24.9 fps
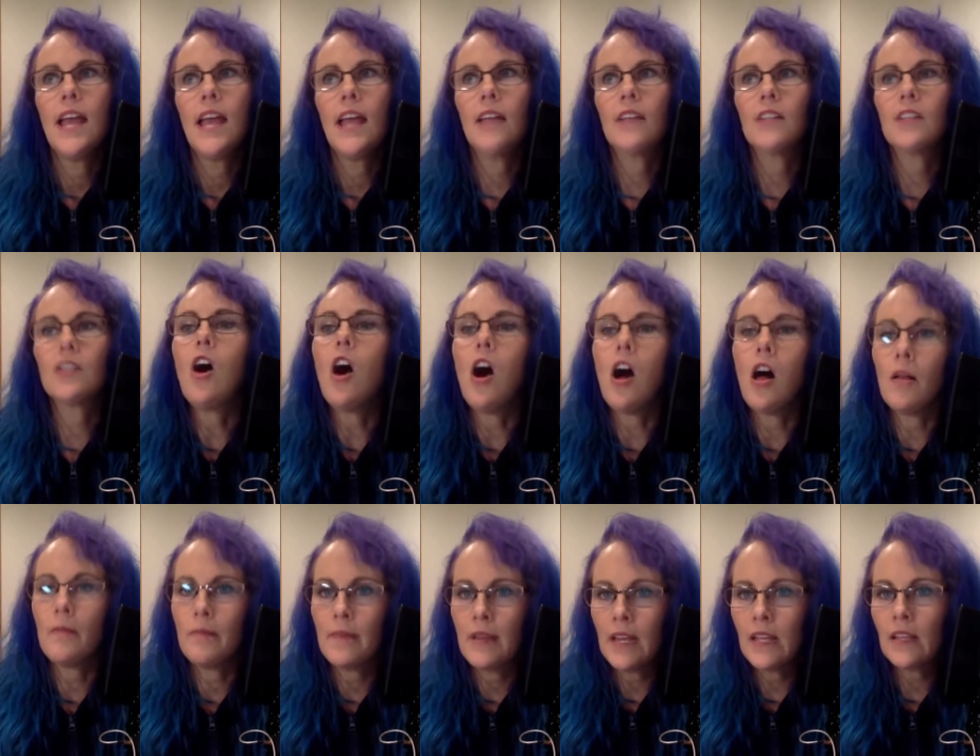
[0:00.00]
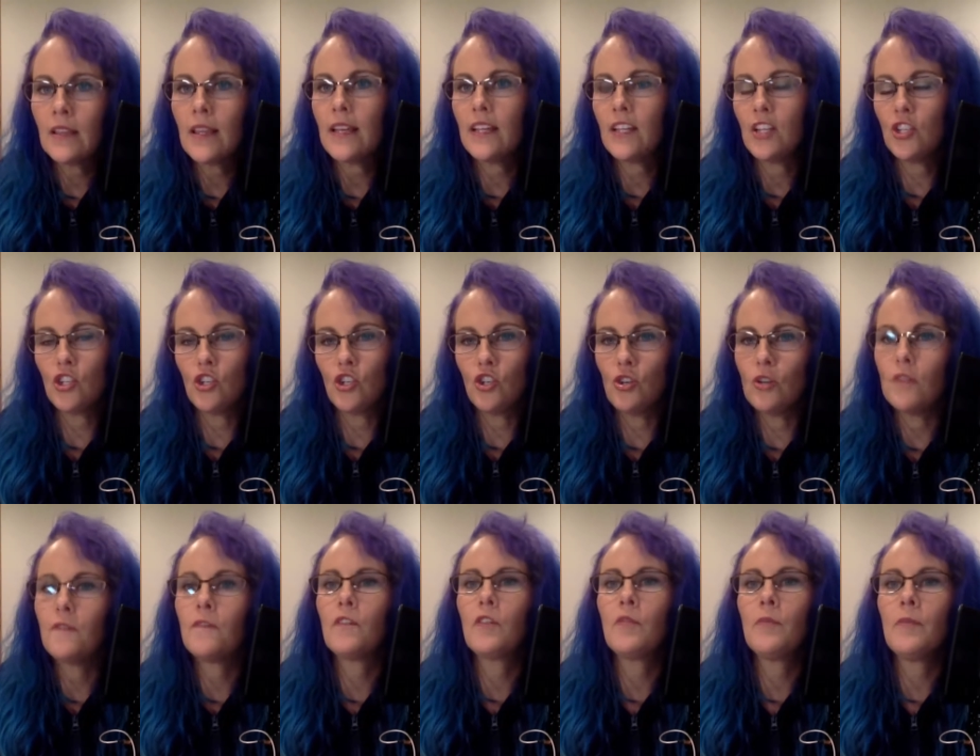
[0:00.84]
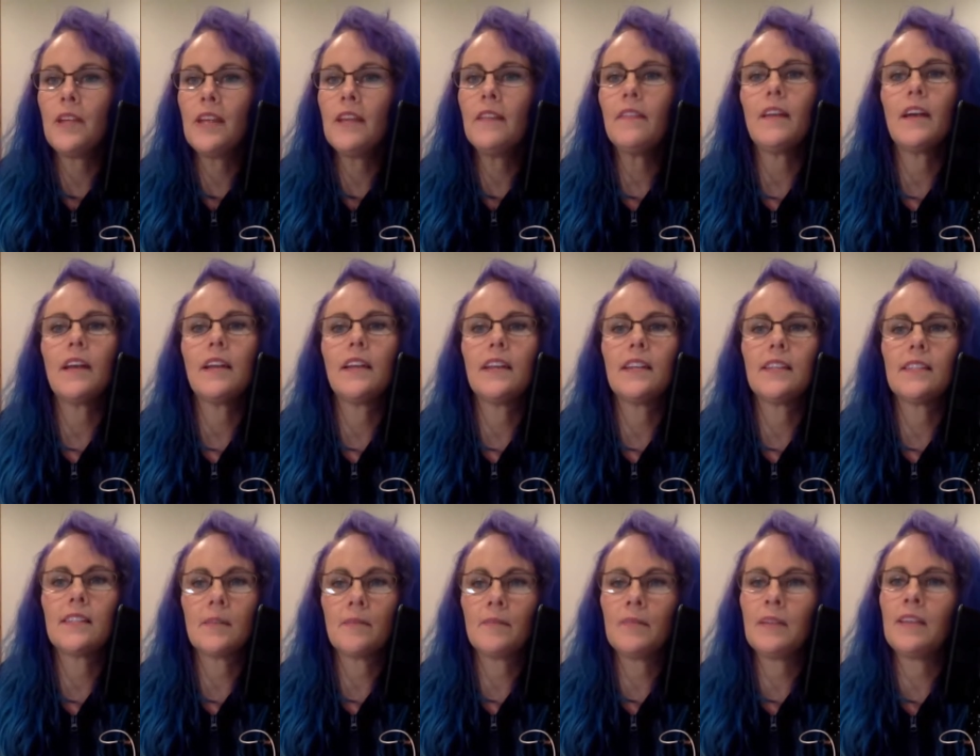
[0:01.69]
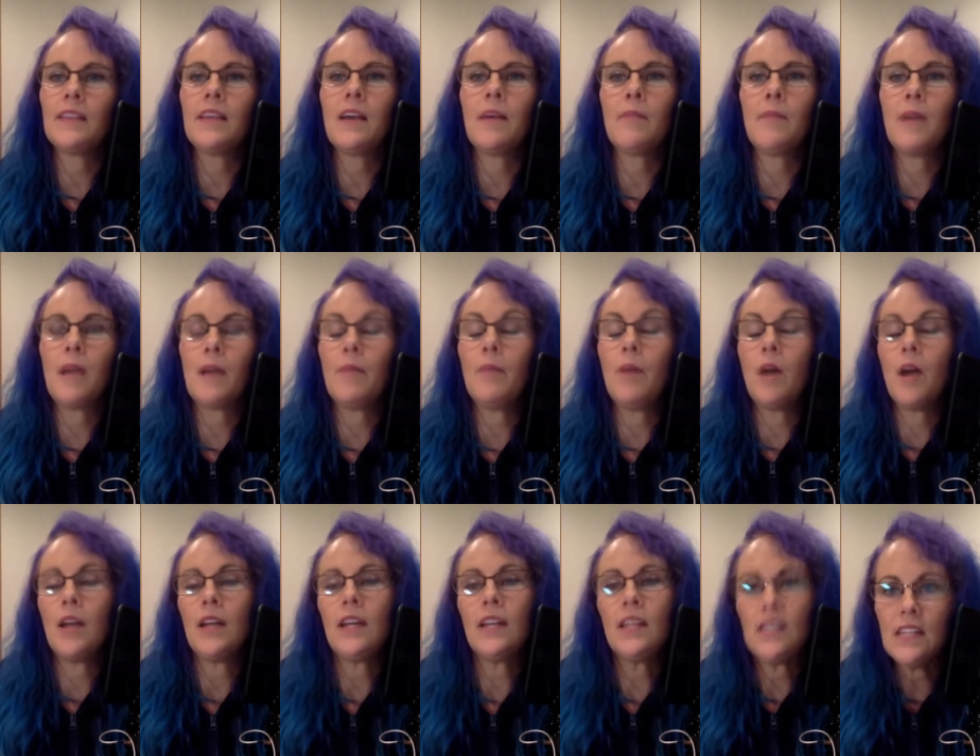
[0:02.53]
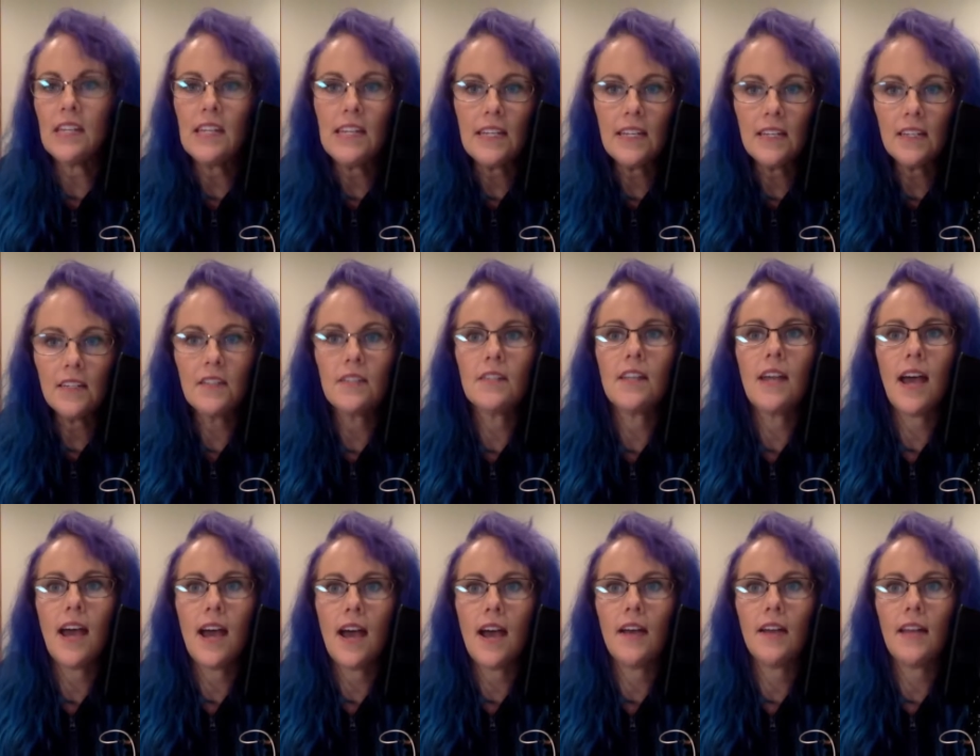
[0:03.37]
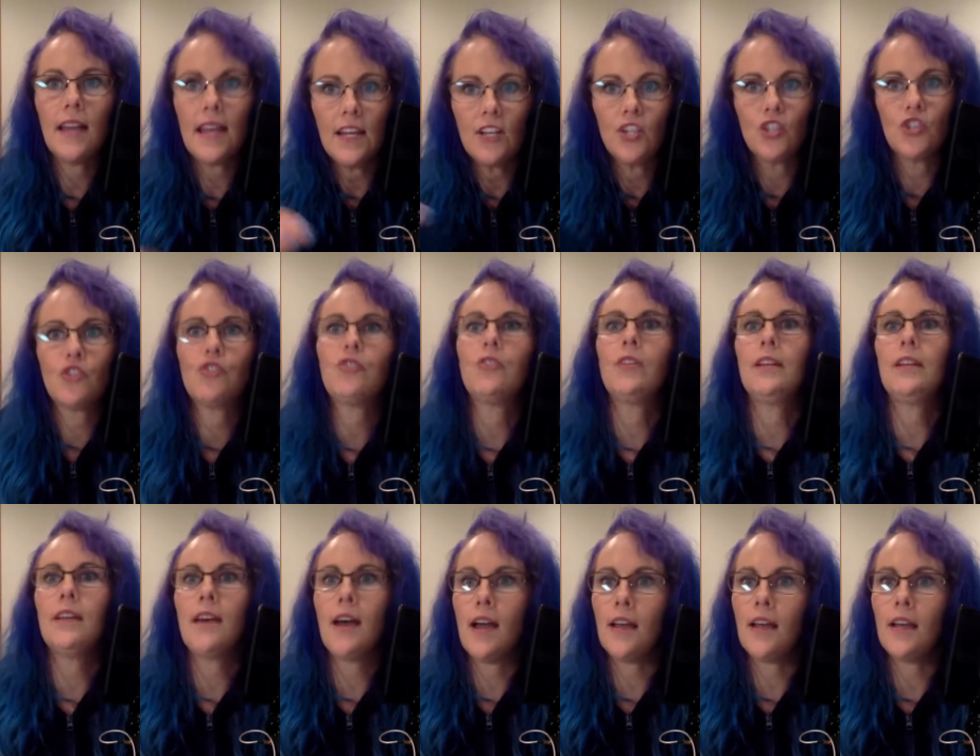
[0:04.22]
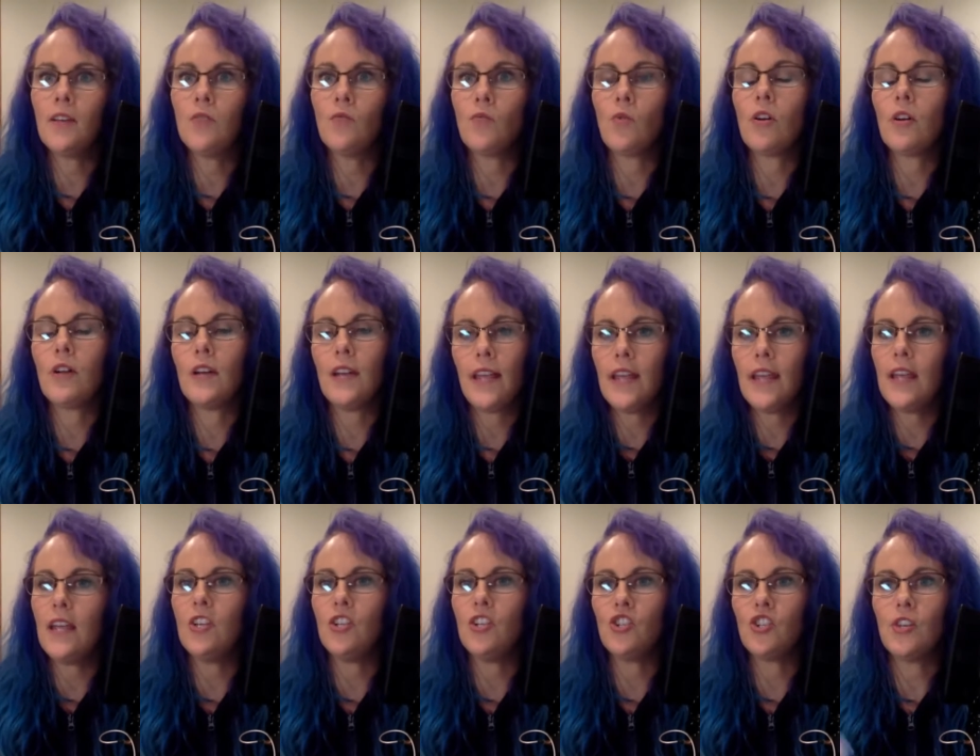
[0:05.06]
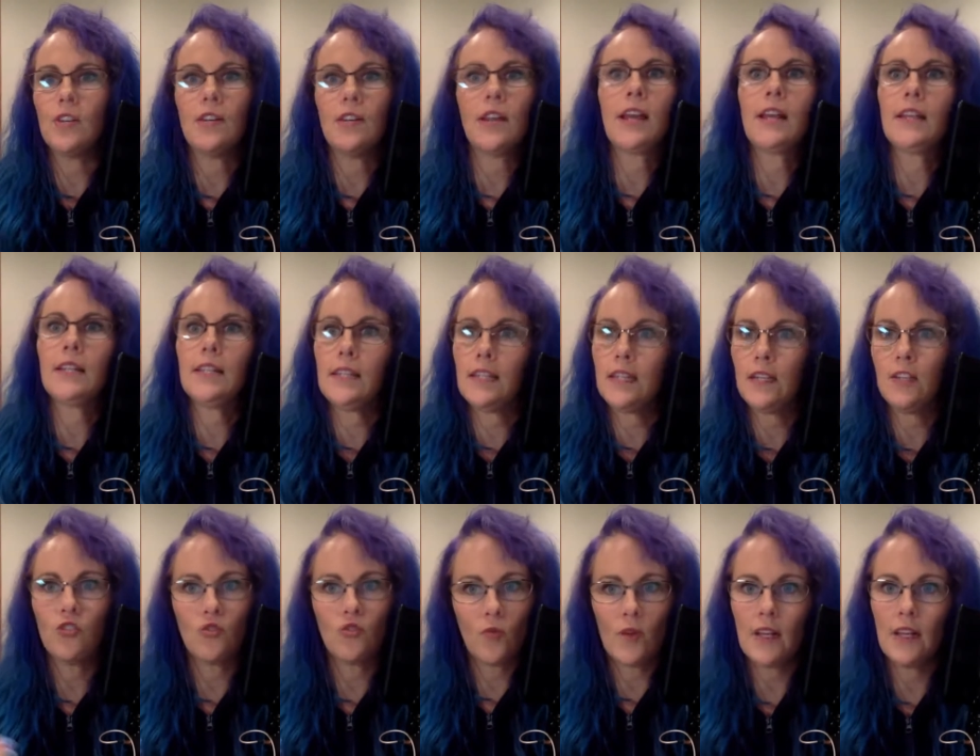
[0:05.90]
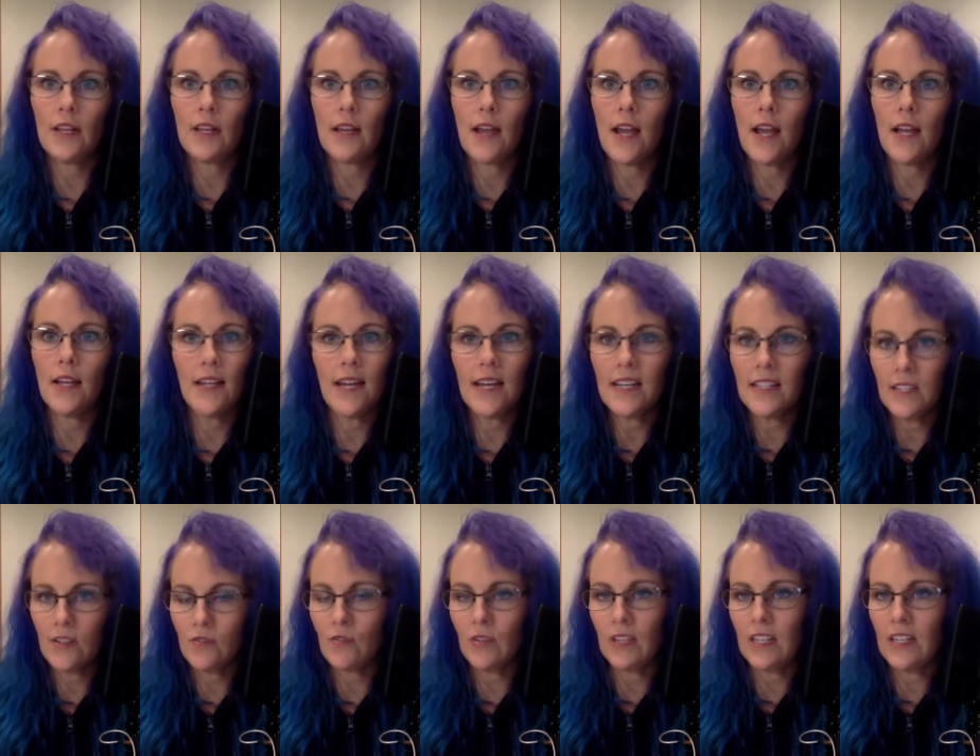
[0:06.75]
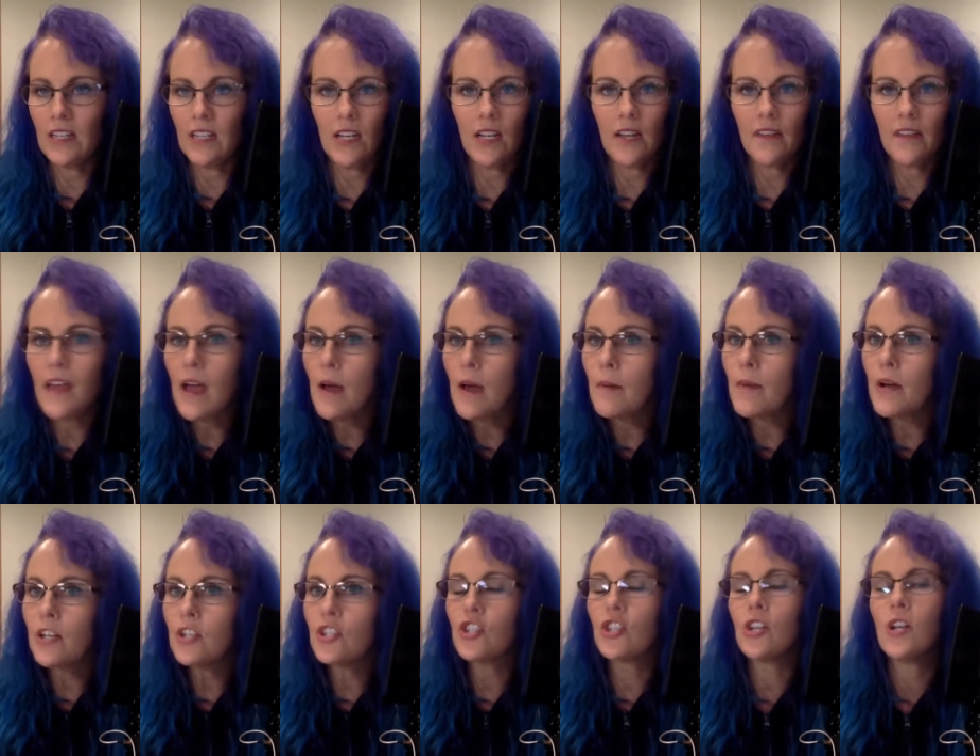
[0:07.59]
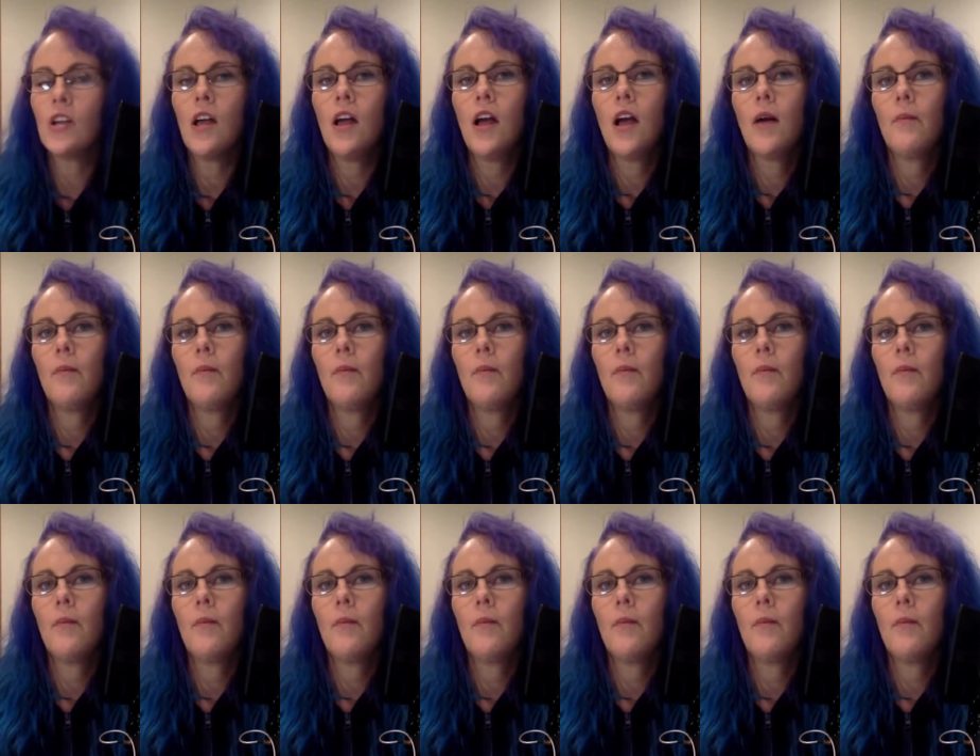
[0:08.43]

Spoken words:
it's calming, like it's good for me, like it's something that my body needs at age 39, where at age 19, 29, I didn't really need it that much,